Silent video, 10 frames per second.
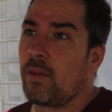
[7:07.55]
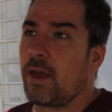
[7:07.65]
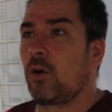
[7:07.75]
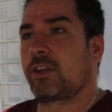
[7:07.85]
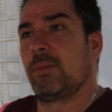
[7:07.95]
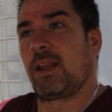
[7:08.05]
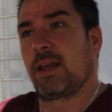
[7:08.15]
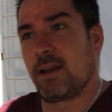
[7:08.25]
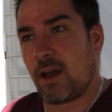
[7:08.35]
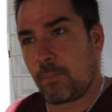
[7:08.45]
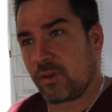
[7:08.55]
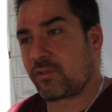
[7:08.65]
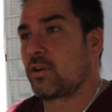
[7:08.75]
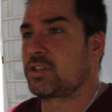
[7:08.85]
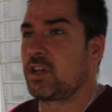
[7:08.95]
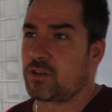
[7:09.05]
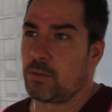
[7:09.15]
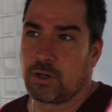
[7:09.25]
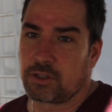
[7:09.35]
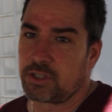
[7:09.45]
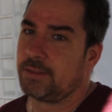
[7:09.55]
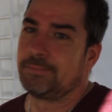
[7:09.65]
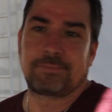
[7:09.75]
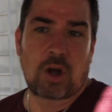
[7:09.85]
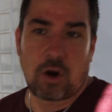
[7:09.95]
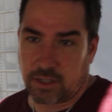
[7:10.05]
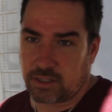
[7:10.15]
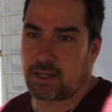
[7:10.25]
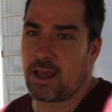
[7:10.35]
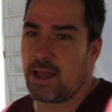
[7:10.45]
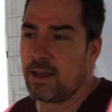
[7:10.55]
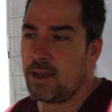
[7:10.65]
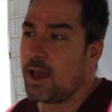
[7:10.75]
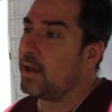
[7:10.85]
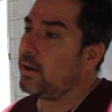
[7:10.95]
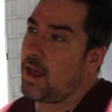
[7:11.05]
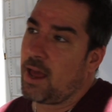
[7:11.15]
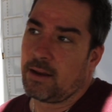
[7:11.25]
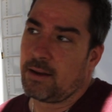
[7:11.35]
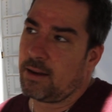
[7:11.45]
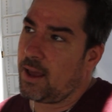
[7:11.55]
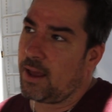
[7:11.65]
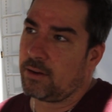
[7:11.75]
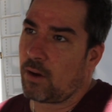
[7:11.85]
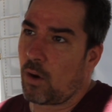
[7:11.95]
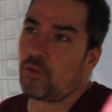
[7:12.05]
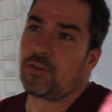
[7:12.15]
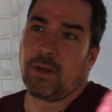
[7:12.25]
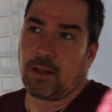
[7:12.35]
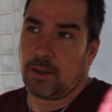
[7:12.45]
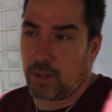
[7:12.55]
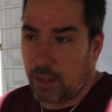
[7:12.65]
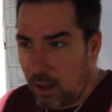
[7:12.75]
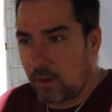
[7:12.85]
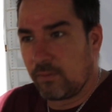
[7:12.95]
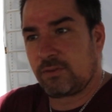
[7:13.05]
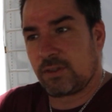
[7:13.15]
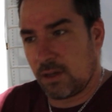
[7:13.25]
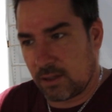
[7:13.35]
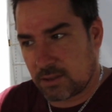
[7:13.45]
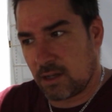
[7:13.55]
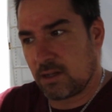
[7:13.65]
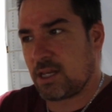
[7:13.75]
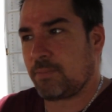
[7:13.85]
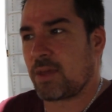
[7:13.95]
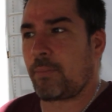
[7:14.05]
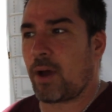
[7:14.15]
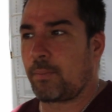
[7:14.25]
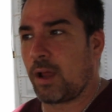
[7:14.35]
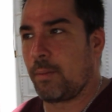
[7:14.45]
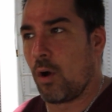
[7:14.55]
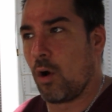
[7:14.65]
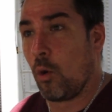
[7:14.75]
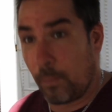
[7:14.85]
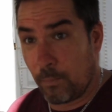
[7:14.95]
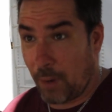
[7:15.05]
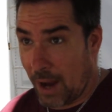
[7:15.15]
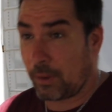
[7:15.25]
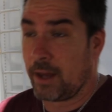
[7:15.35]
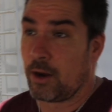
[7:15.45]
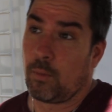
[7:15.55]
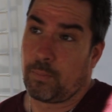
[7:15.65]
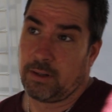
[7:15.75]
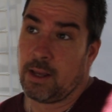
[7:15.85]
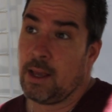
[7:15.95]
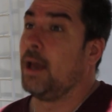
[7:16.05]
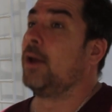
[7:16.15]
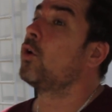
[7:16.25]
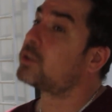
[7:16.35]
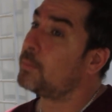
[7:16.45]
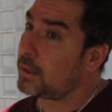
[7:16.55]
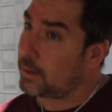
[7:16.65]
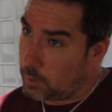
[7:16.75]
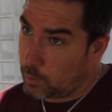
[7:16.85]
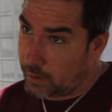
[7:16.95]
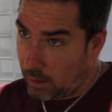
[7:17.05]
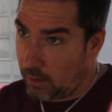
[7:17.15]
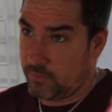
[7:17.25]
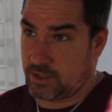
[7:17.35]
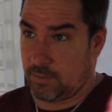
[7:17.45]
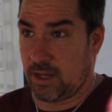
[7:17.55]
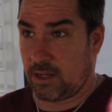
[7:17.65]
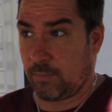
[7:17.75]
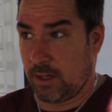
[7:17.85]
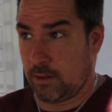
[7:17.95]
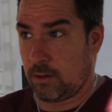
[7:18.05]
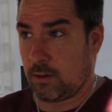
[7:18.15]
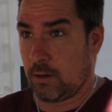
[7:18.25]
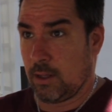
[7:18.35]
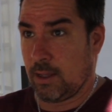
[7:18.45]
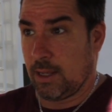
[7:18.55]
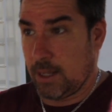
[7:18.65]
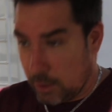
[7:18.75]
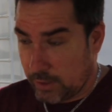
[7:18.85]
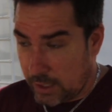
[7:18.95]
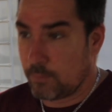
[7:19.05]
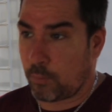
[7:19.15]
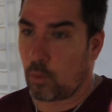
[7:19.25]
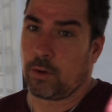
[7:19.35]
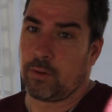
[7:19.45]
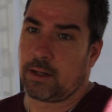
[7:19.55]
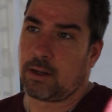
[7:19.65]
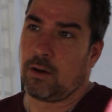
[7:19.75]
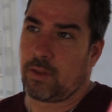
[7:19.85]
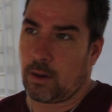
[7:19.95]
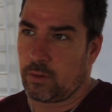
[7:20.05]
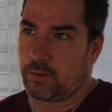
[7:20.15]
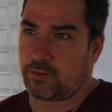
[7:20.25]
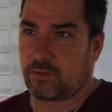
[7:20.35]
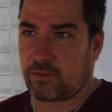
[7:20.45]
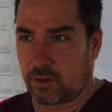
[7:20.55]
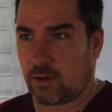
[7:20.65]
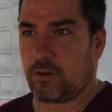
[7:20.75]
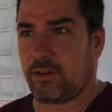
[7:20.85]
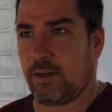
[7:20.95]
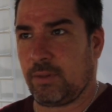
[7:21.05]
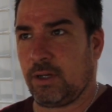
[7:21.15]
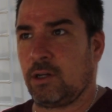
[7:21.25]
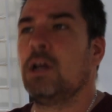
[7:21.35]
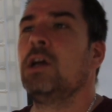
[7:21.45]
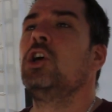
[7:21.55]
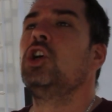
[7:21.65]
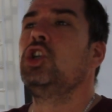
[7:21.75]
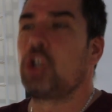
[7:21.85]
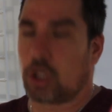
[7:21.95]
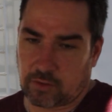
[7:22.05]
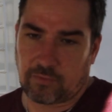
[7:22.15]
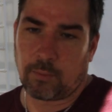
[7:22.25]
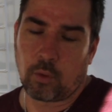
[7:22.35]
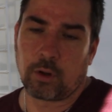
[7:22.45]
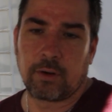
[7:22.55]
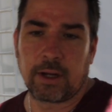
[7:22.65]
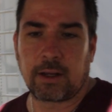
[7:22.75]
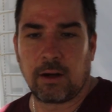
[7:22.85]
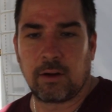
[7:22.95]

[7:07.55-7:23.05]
they ultimately end up as far as distribution, hard to say. And ultimately, we'd love to keep that pipeline open. And ultimately, we would love to make beer here in Puerto Rico that was Cigar City beer just for Puerto Rico.